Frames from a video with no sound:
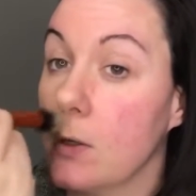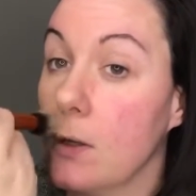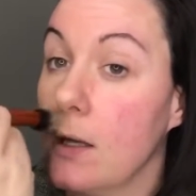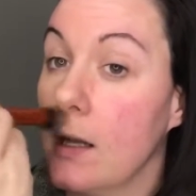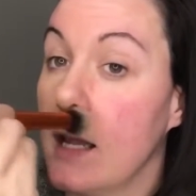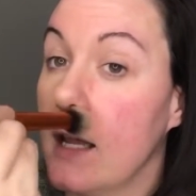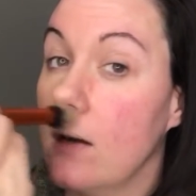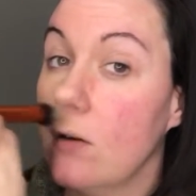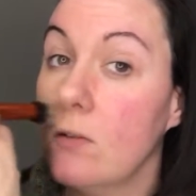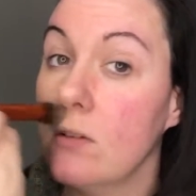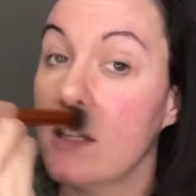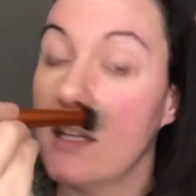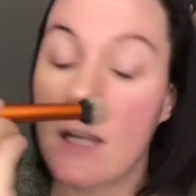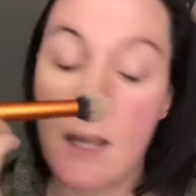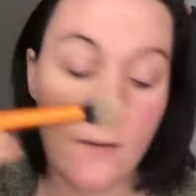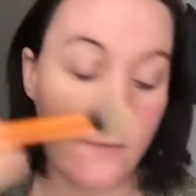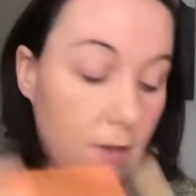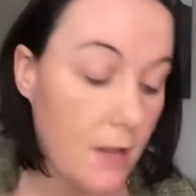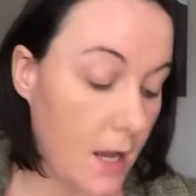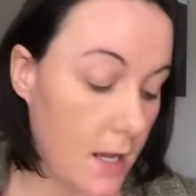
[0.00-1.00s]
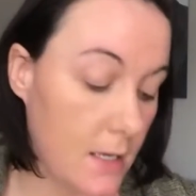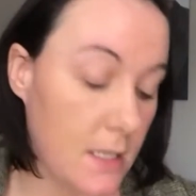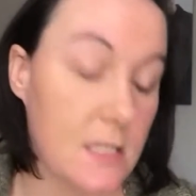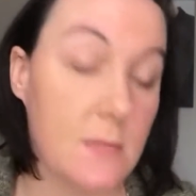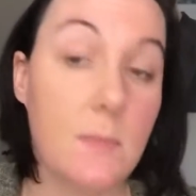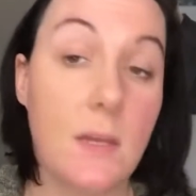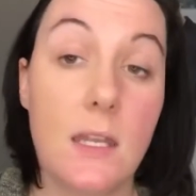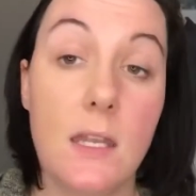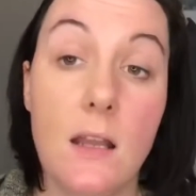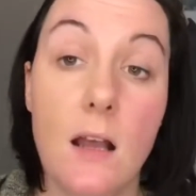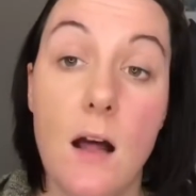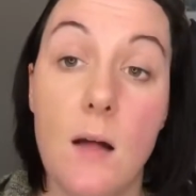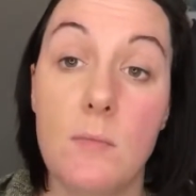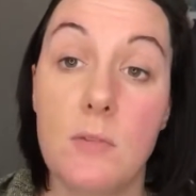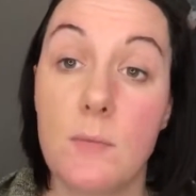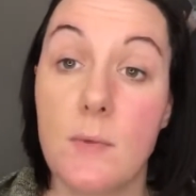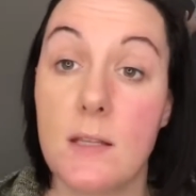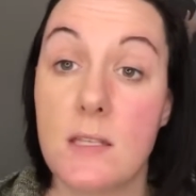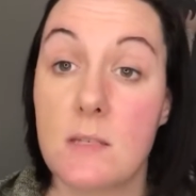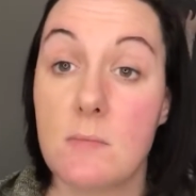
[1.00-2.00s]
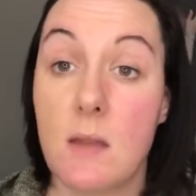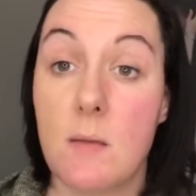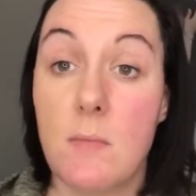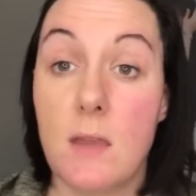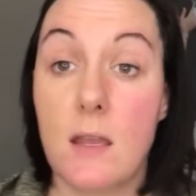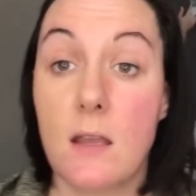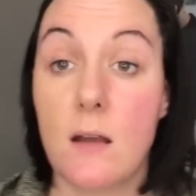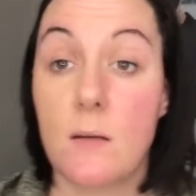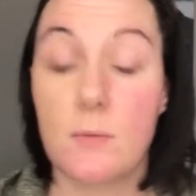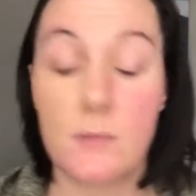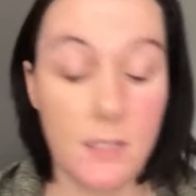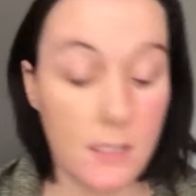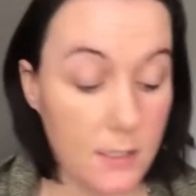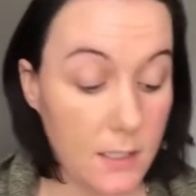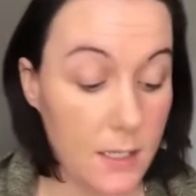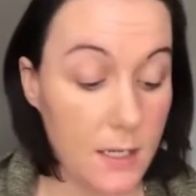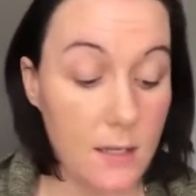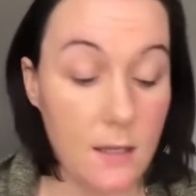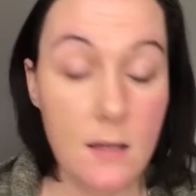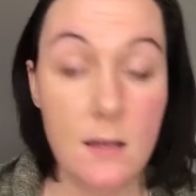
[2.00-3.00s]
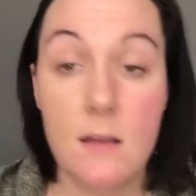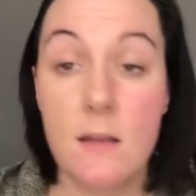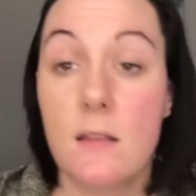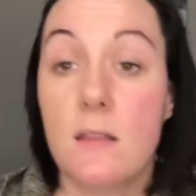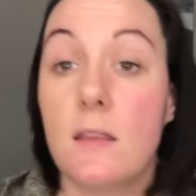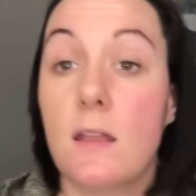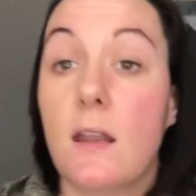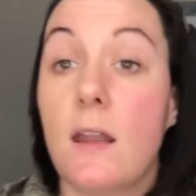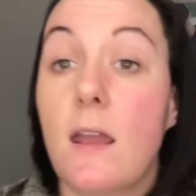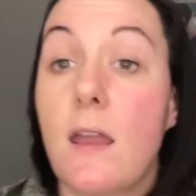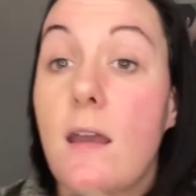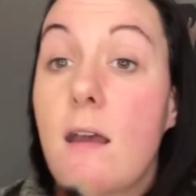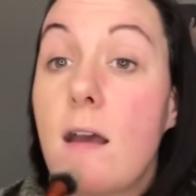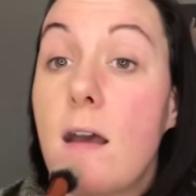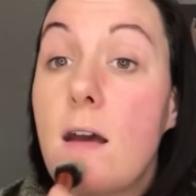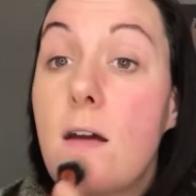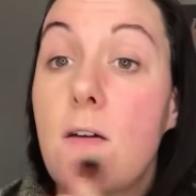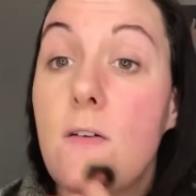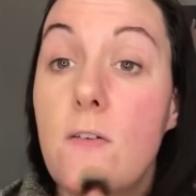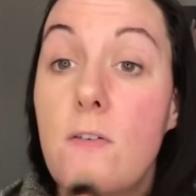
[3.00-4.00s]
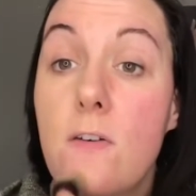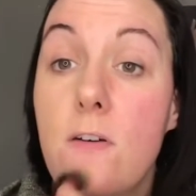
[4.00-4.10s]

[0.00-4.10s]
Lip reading: And I don't think I've gotten as many compliments on my makeup lately than I have